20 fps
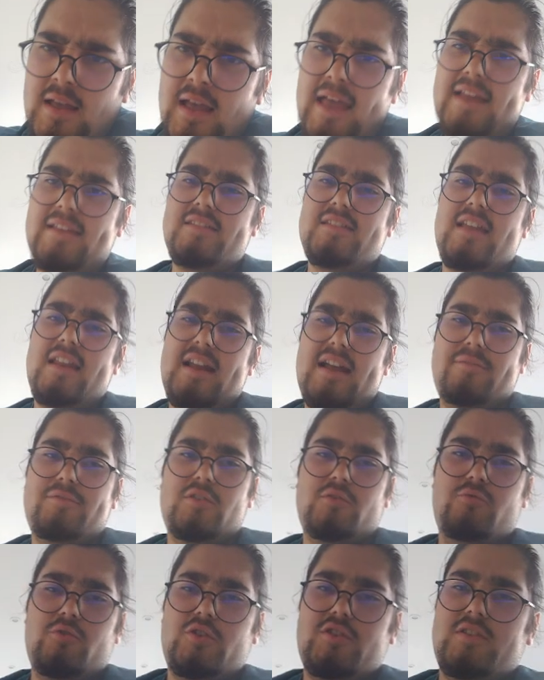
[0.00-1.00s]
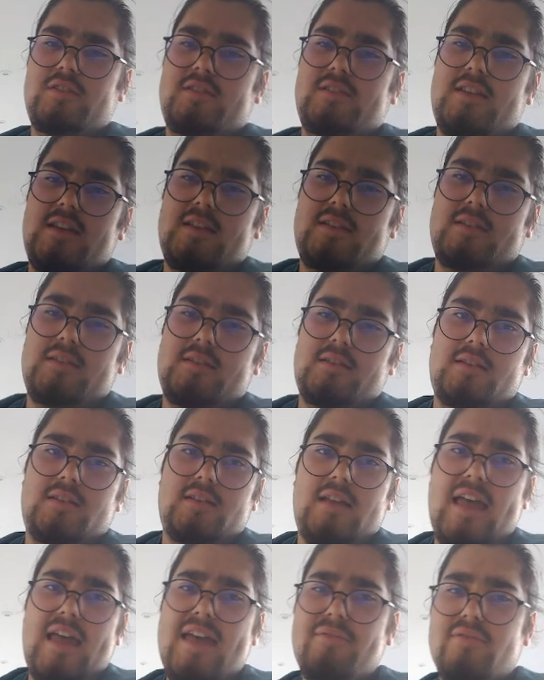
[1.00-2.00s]
Instead, after rook g6,
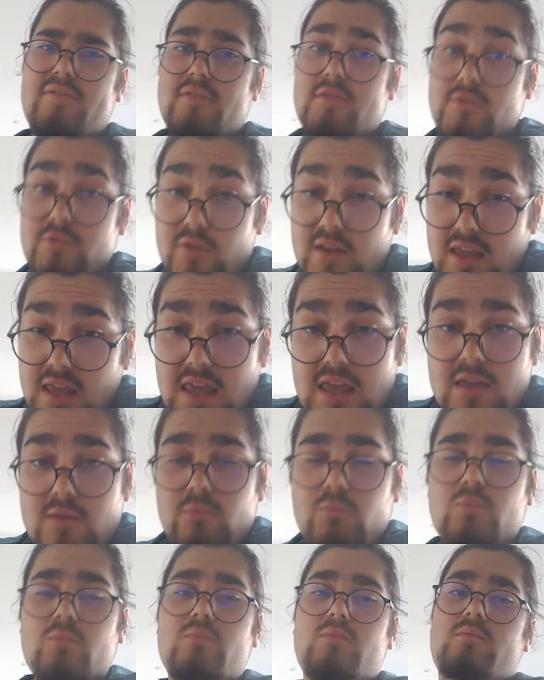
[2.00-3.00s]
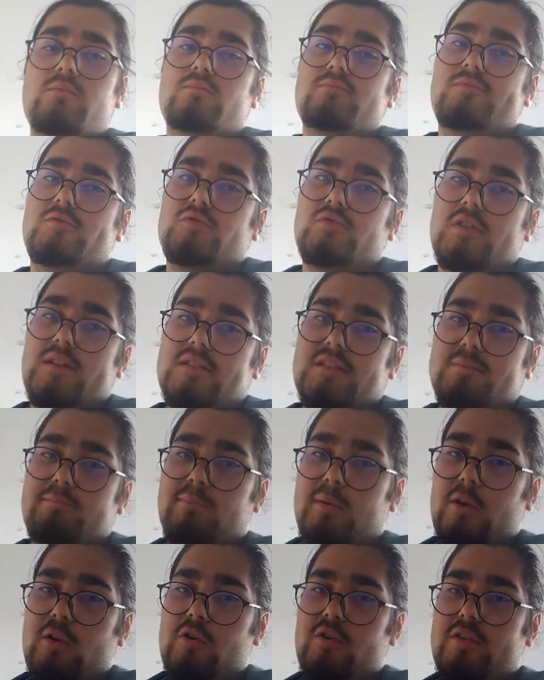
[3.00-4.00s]
f3, trying to
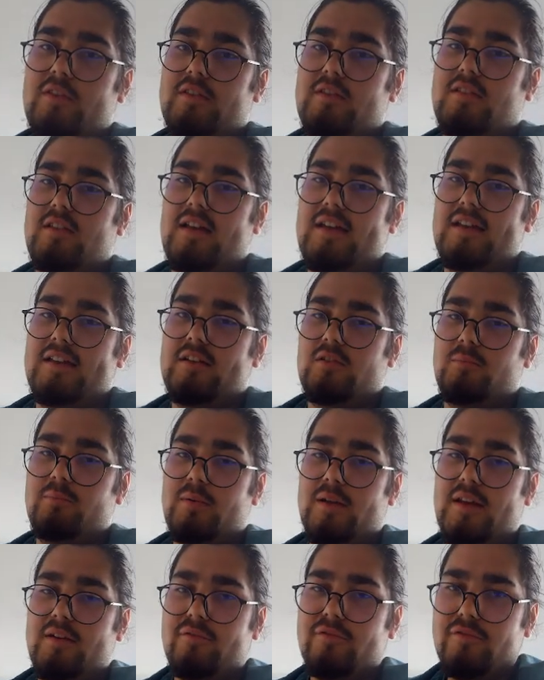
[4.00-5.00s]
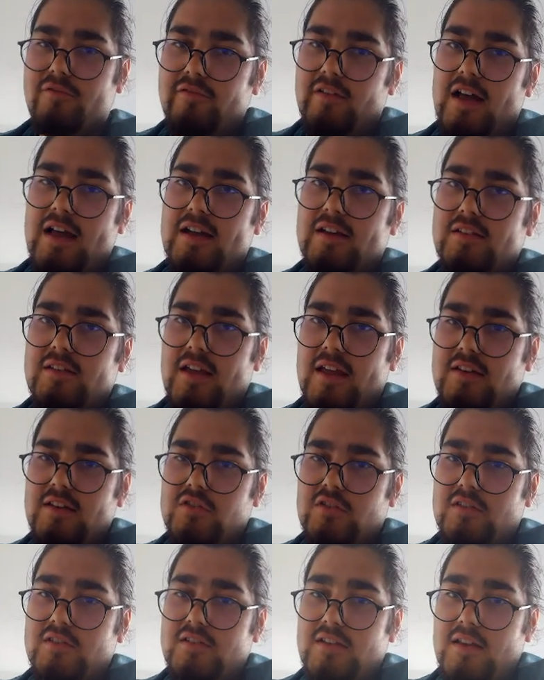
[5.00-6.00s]
block this diagonal, but in fact
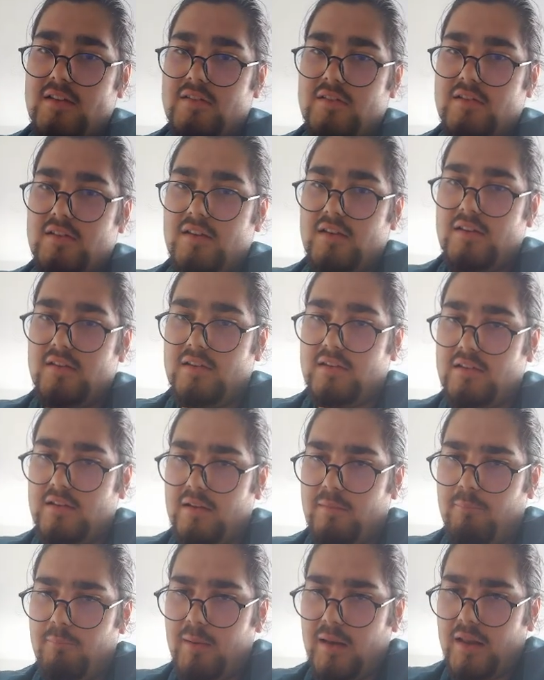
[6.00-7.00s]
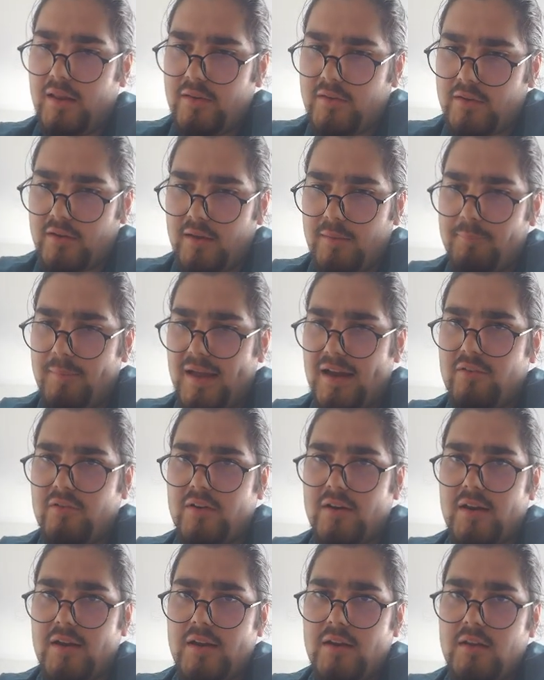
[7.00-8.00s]
Engine says is a blunder
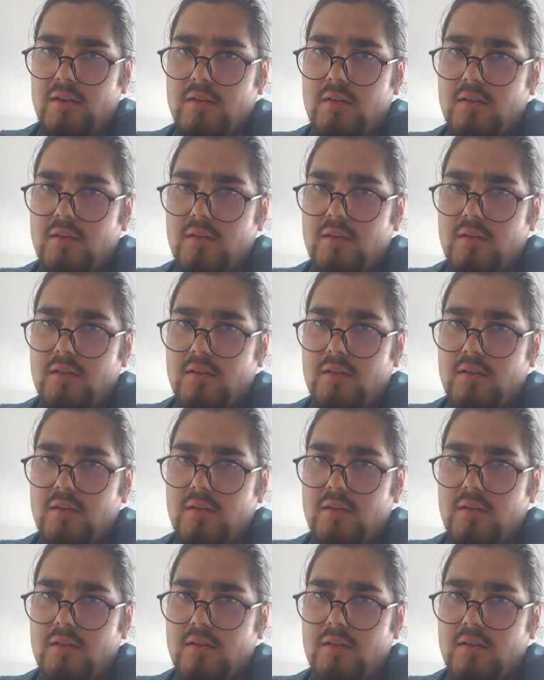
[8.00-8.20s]
apparently,